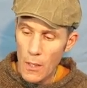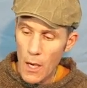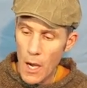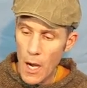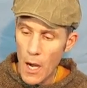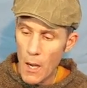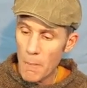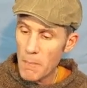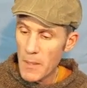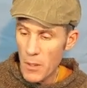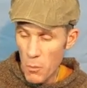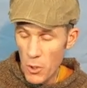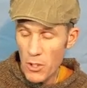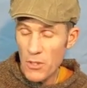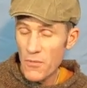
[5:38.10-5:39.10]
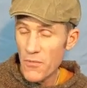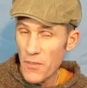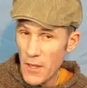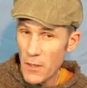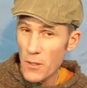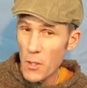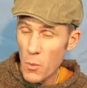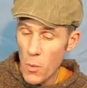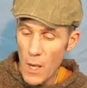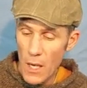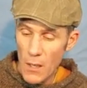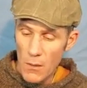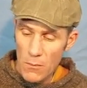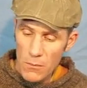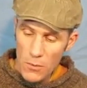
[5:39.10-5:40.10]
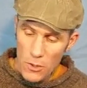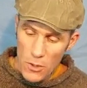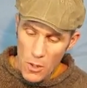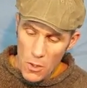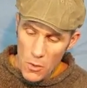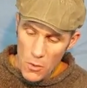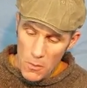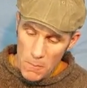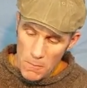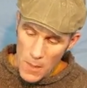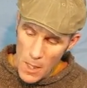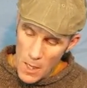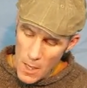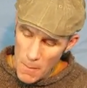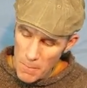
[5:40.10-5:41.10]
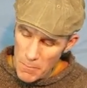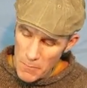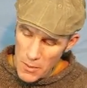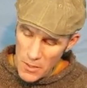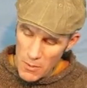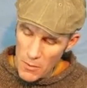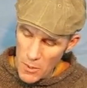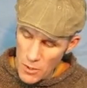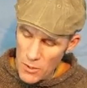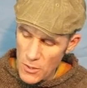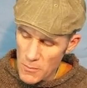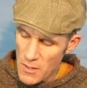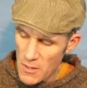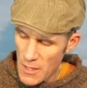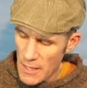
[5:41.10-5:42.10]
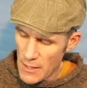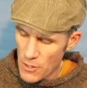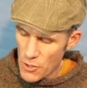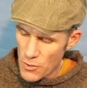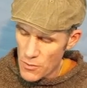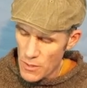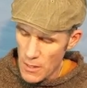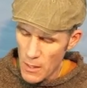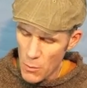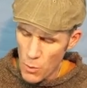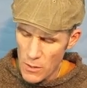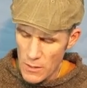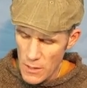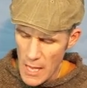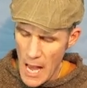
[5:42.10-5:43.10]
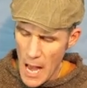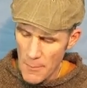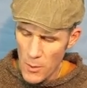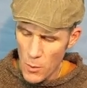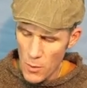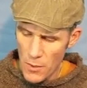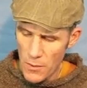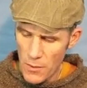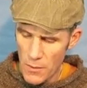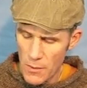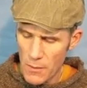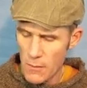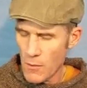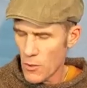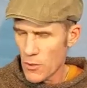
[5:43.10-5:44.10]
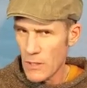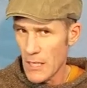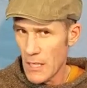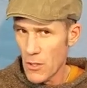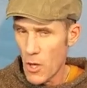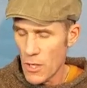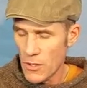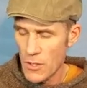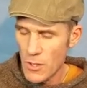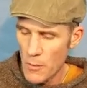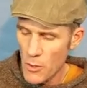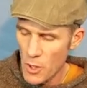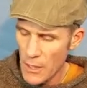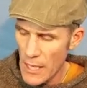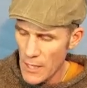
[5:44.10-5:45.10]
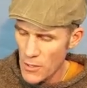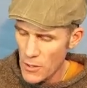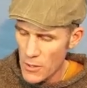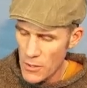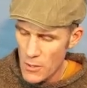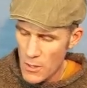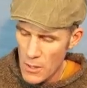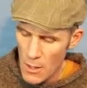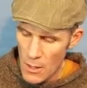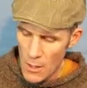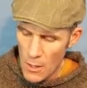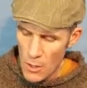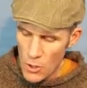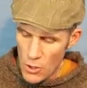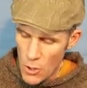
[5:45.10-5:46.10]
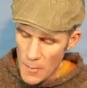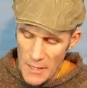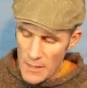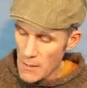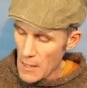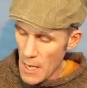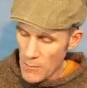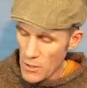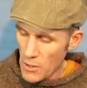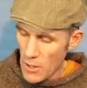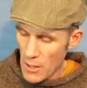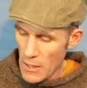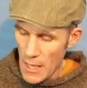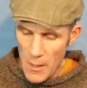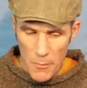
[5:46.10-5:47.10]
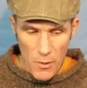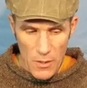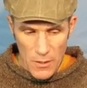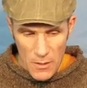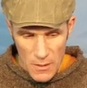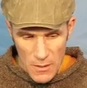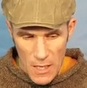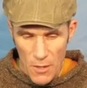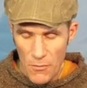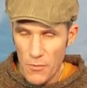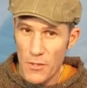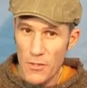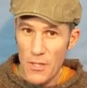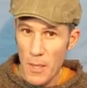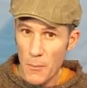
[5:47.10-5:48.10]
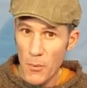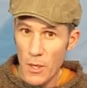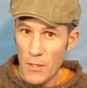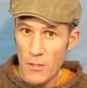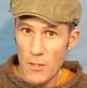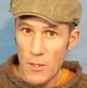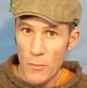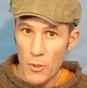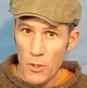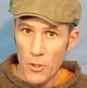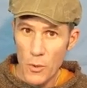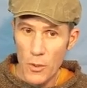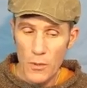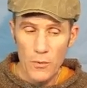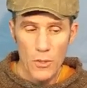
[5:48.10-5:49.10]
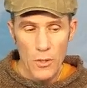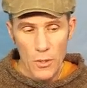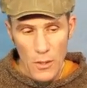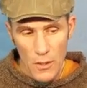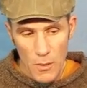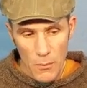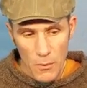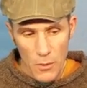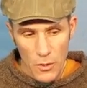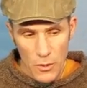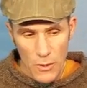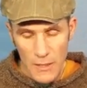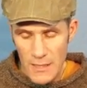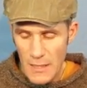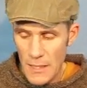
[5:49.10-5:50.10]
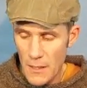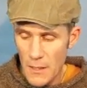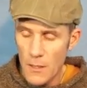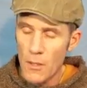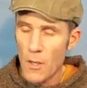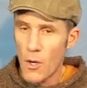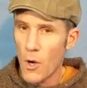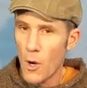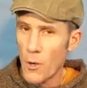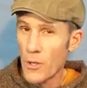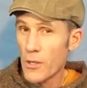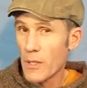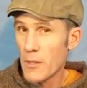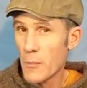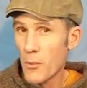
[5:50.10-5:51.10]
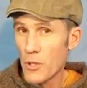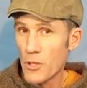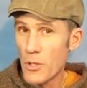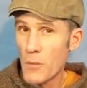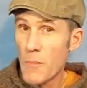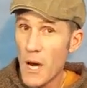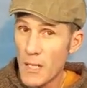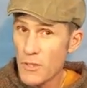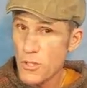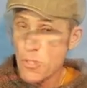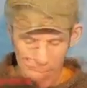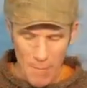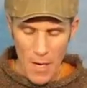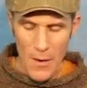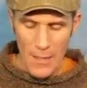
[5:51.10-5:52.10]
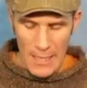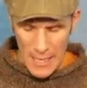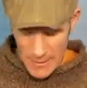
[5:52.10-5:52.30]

It works fairly well. So, but there are some design issues that I wasn't happy with. And, of course, it got lost in communications. So basically, I'm just going to kind of price these out for the same price as the Bonjour. So you can get the Bonjour Extended, or you can get the Bonjour Monster. All right, guys.